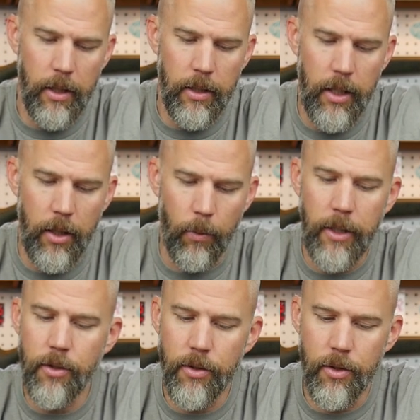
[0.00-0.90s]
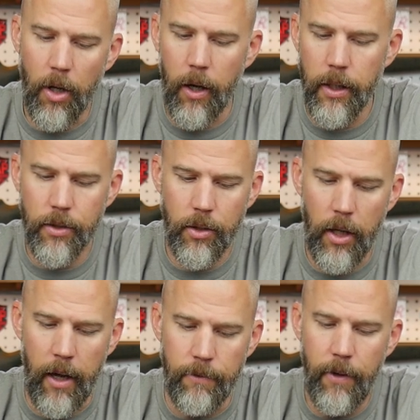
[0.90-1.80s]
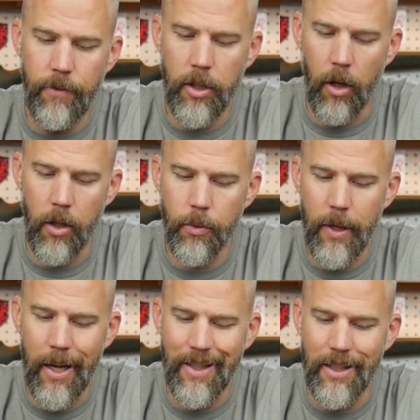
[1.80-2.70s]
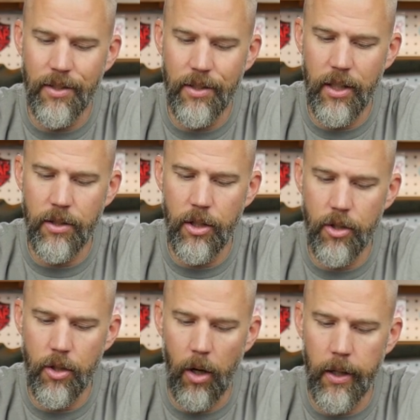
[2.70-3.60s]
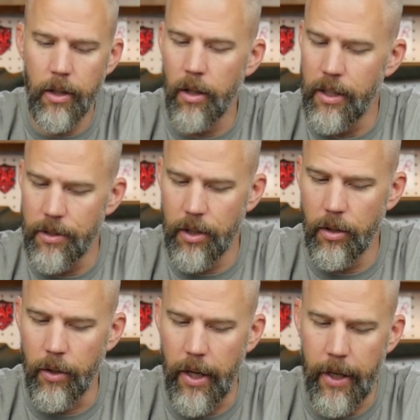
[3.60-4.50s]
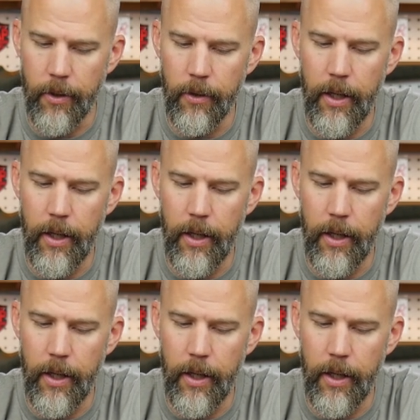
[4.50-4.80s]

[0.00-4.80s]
The ranges and targets: at fifty yards, we had a six inch target on a single hanger.